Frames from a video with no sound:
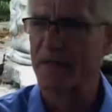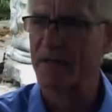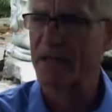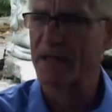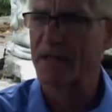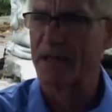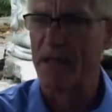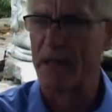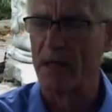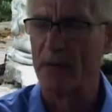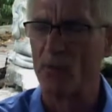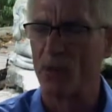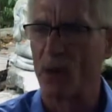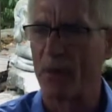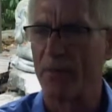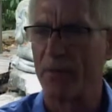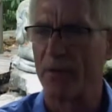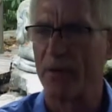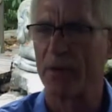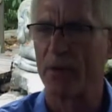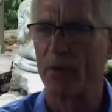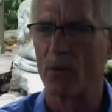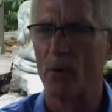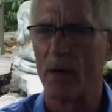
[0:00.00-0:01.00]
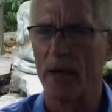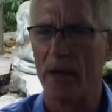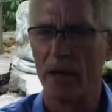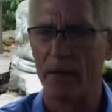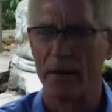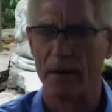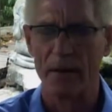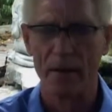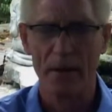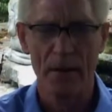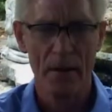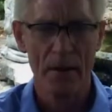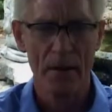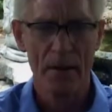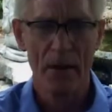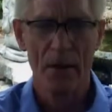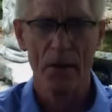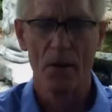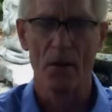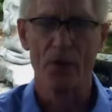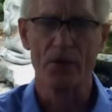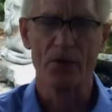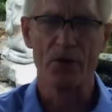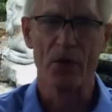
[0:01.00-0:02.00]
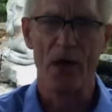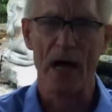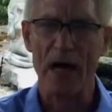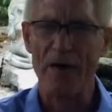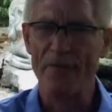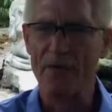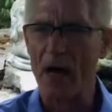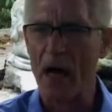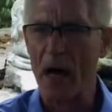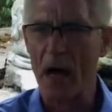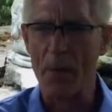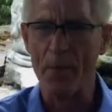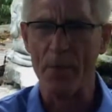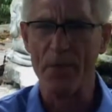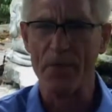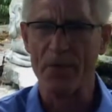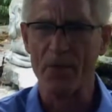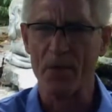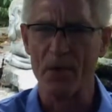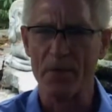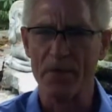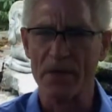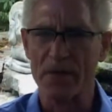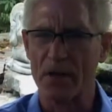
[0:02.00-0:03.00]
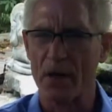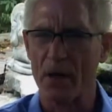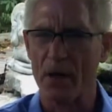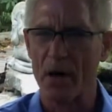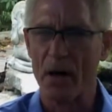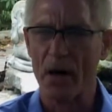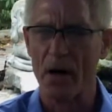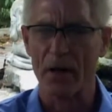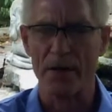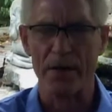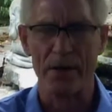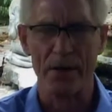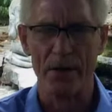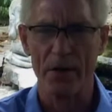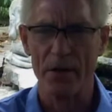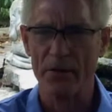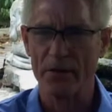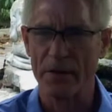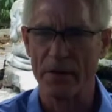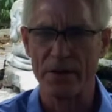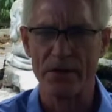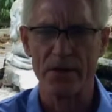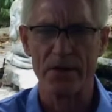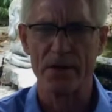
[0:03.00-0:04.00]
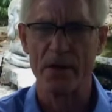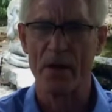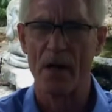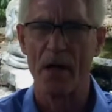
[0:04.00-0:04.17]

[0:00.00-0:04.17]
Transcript: some steam, what better way? Go drive a high performance car, you know, get your